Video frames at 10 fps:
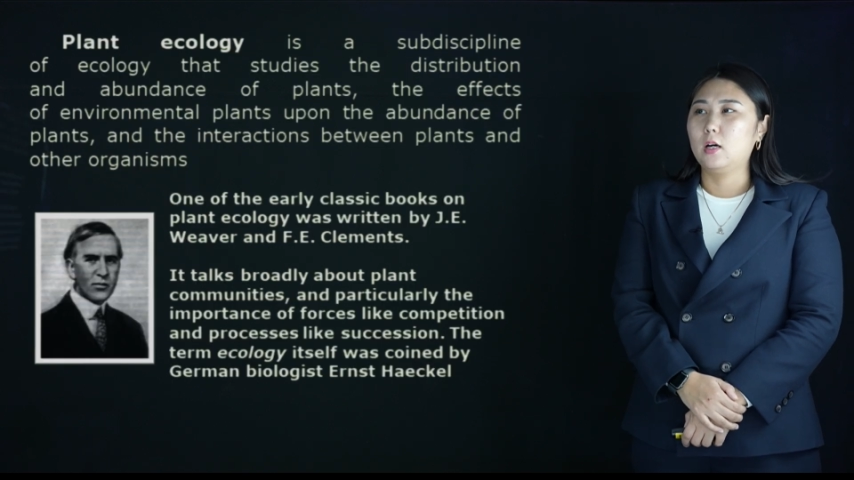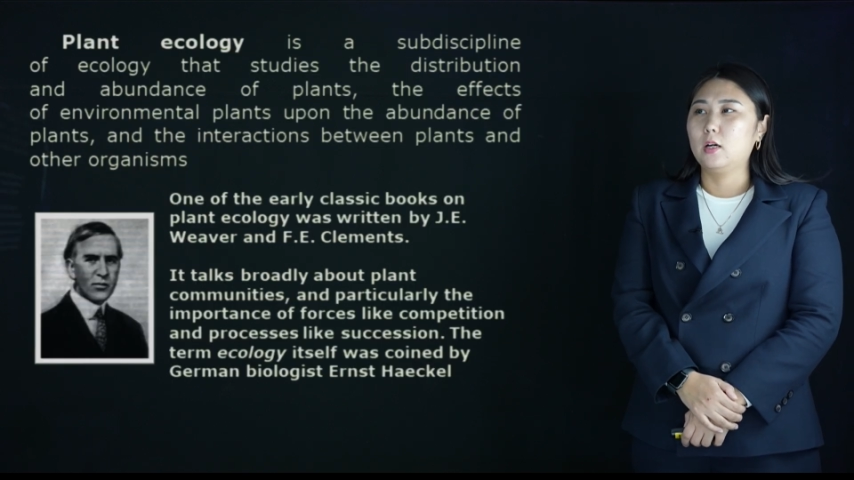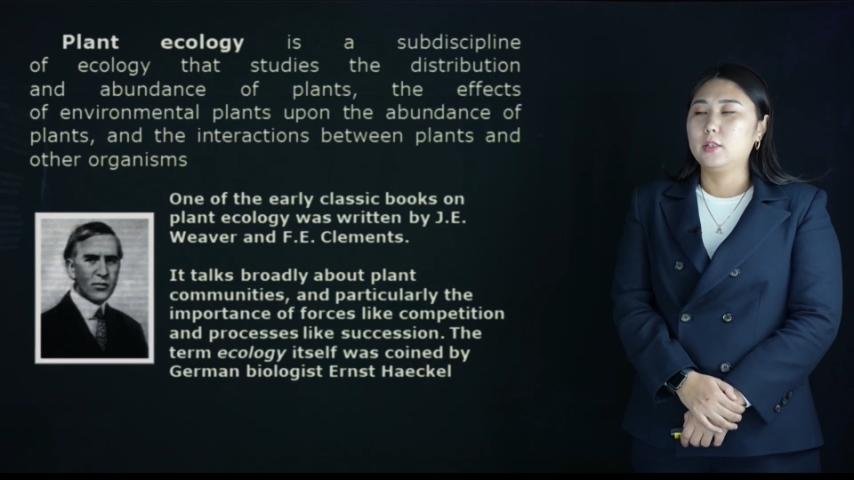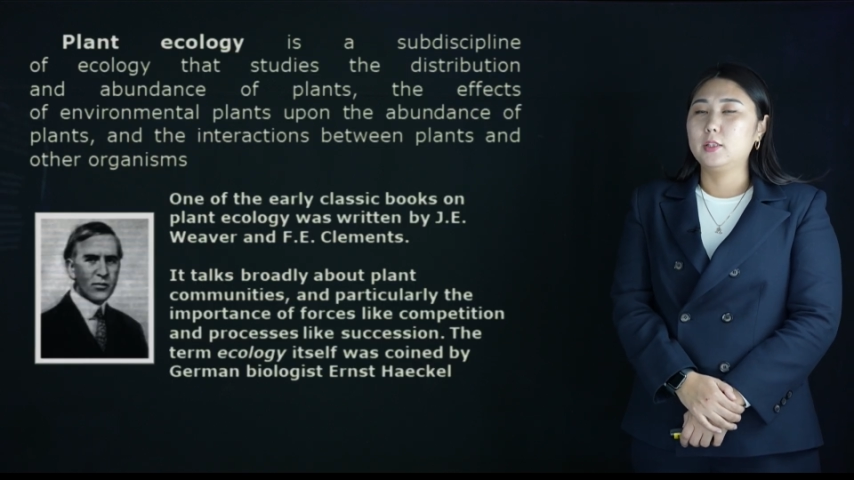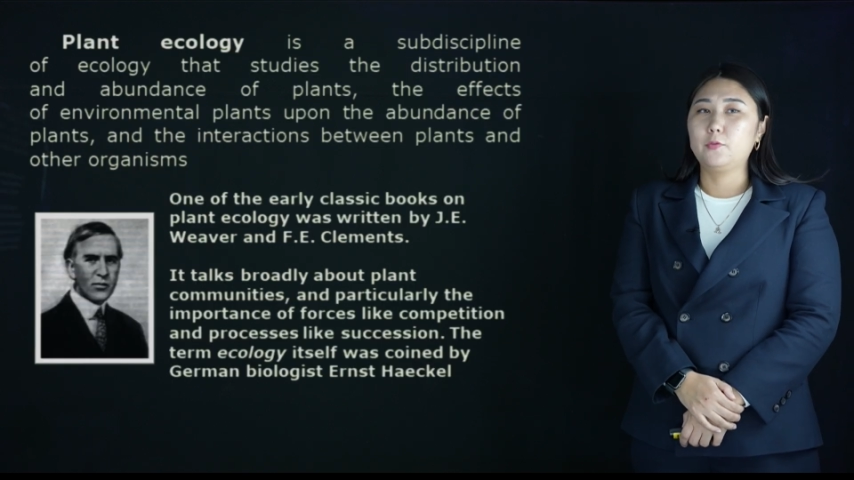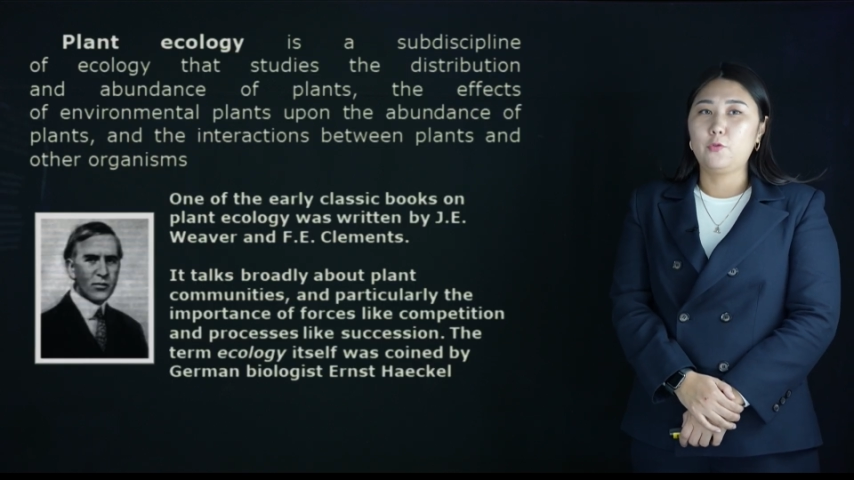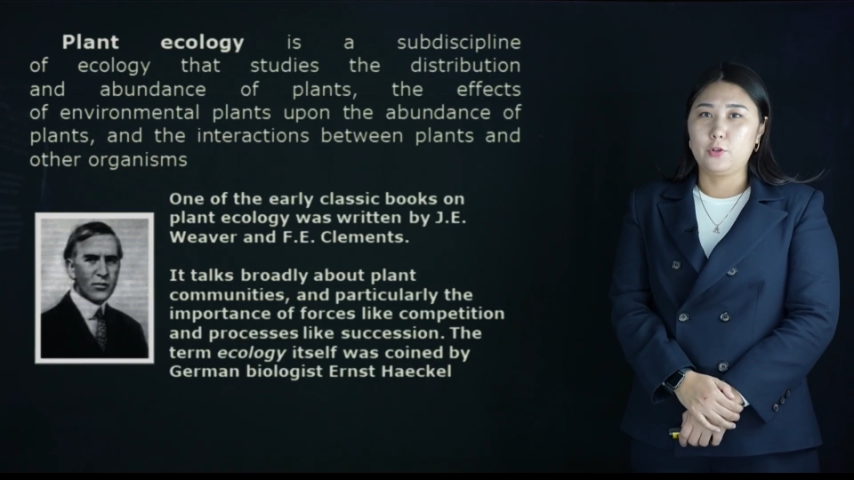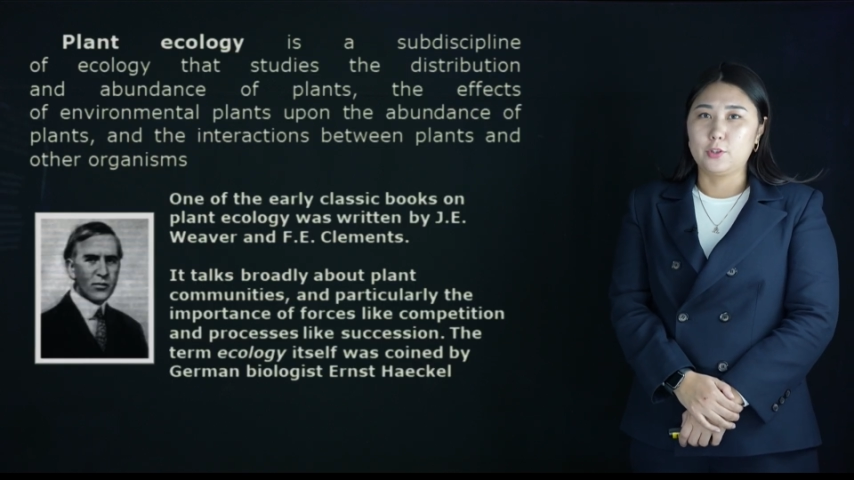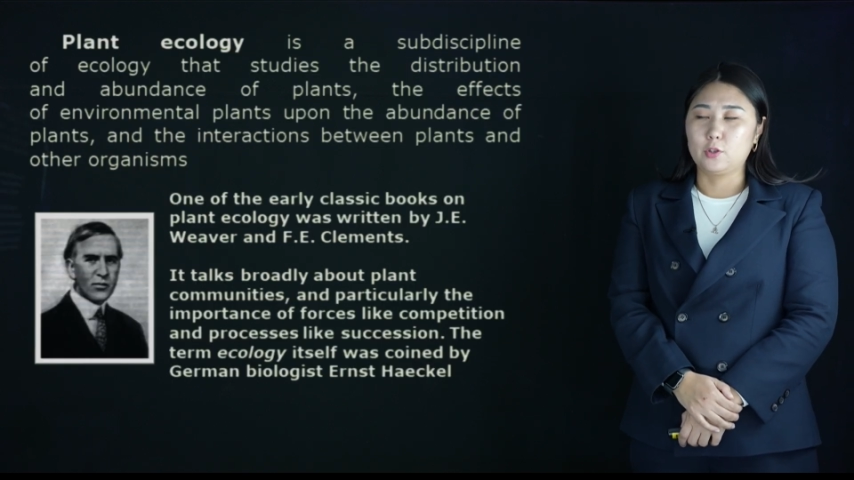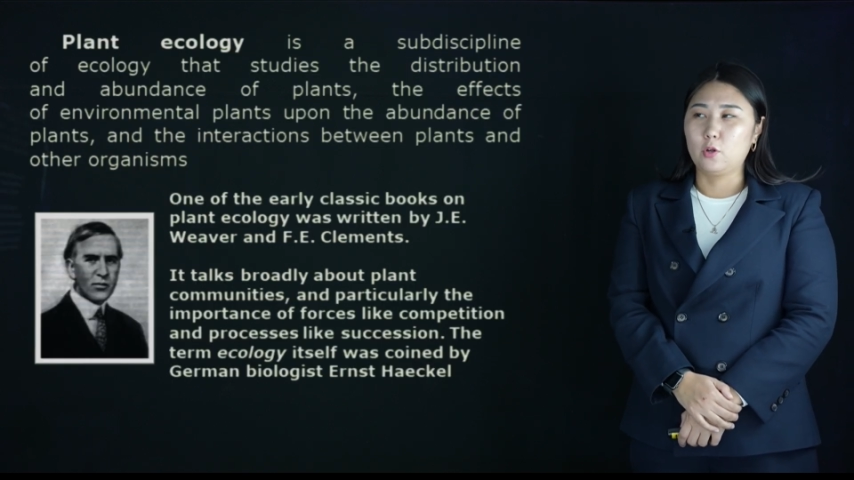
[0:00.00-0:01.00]
At
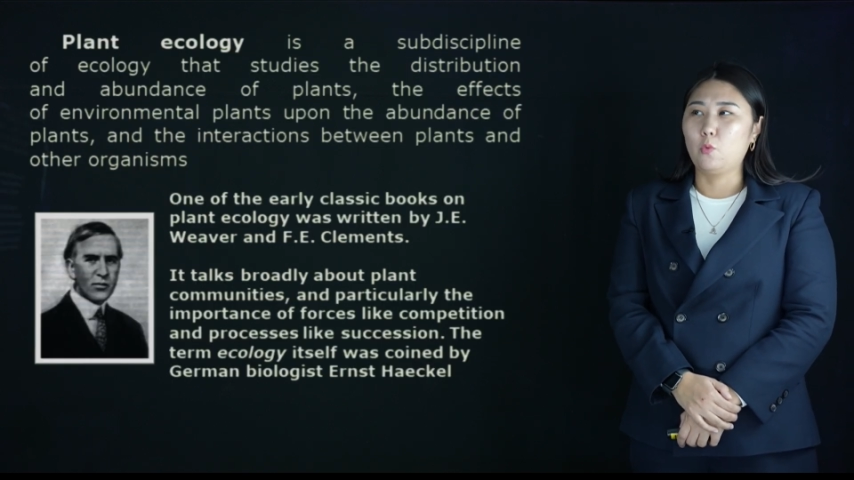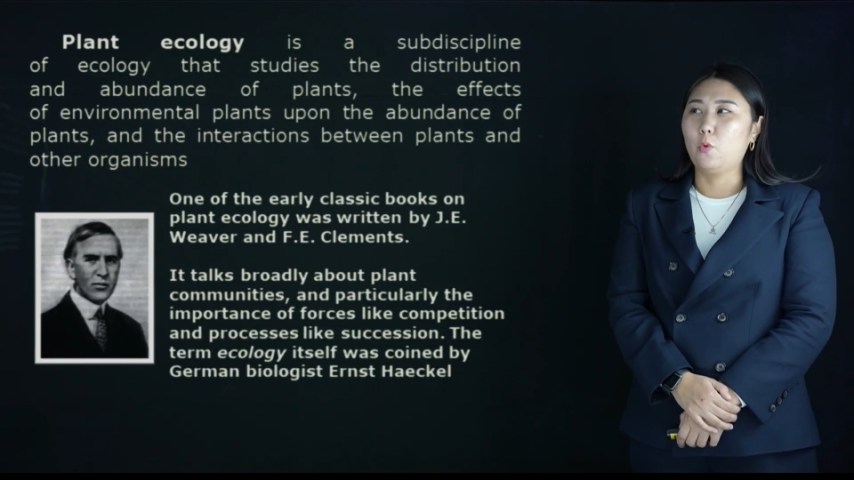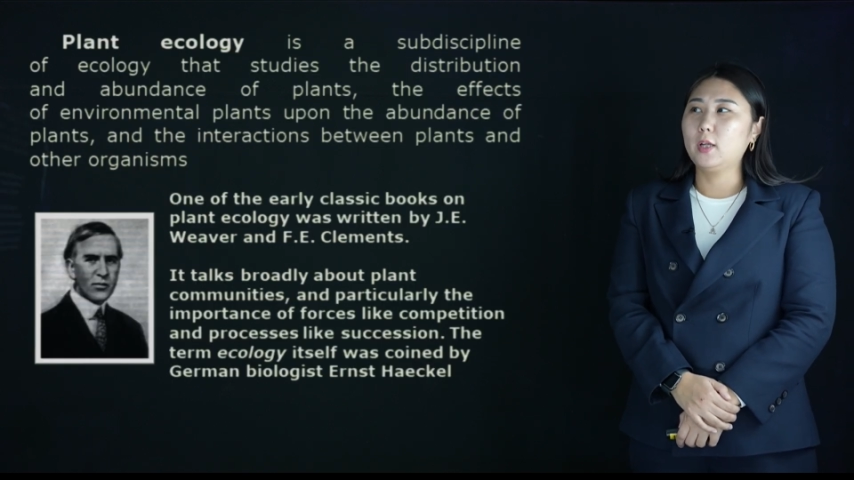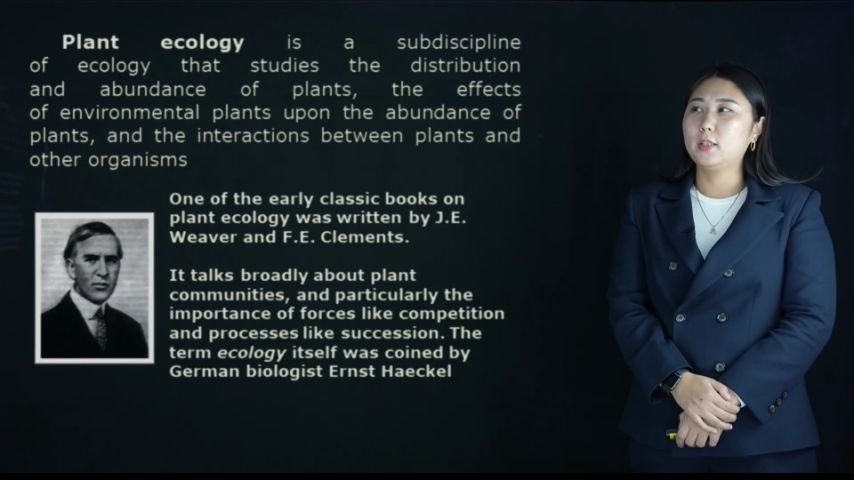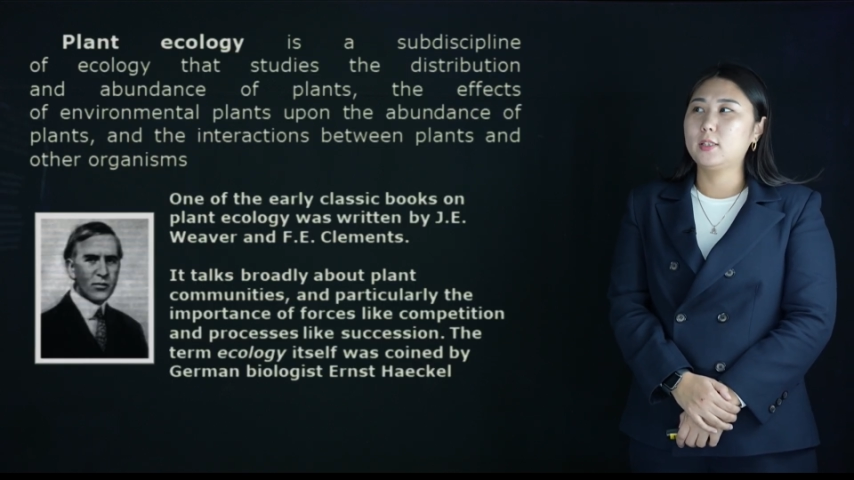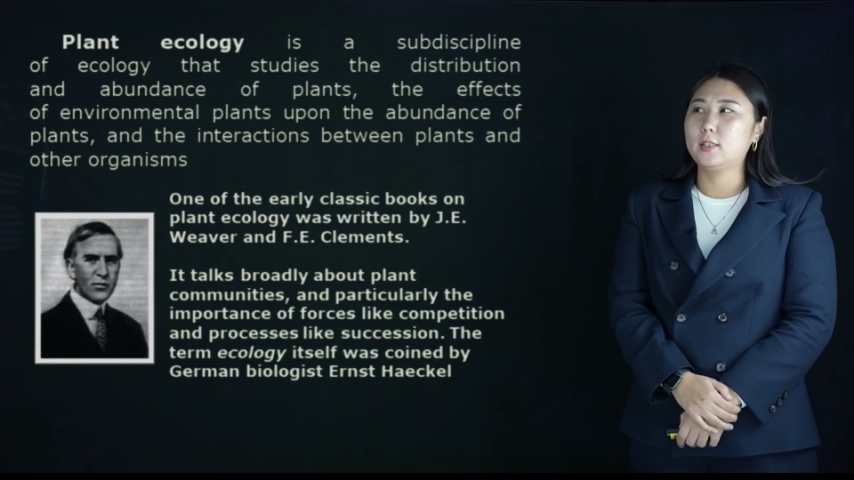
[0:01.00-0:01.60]
first, what is